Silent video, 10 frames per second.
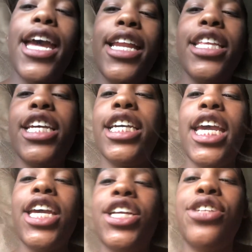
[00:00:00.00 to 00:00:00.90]
at a young
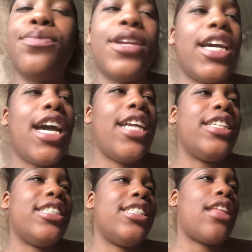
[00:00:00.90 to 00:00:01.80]
age, but I kind
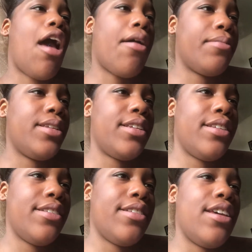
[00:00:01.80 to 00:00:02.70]
of stopped.
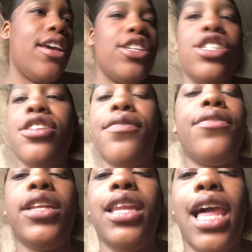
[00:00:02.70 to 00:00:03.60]
She didn't
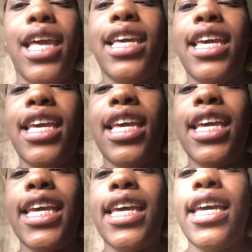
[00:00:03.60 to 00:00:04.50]
really like it,
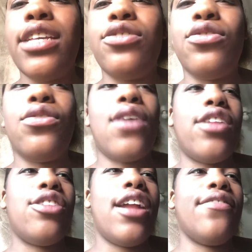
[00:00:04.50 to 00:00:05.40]
so I
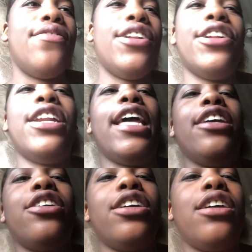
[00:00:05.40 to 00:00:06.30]
tried to feed her
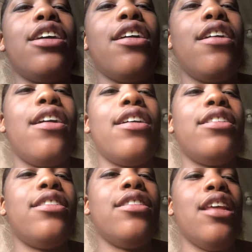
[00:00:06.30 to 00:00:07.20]
like
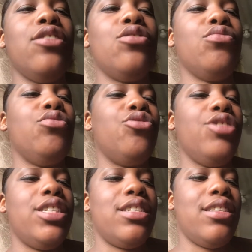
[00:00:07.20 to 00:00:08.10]
dental
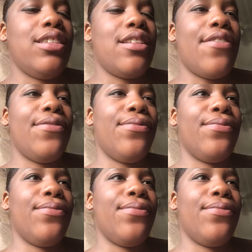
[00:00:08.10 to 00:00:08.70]
treats and stuff.